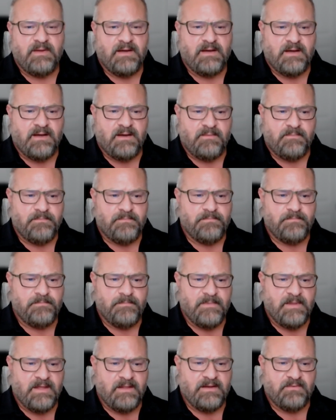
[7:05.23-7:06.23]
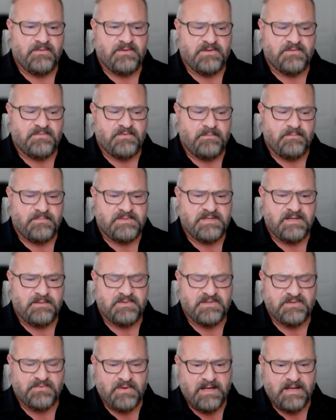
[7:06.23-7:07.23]
um, and that was from
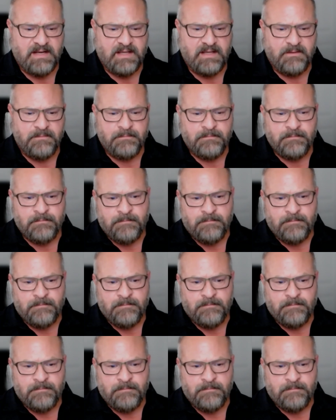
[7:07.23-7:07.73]
Tim Sweeney.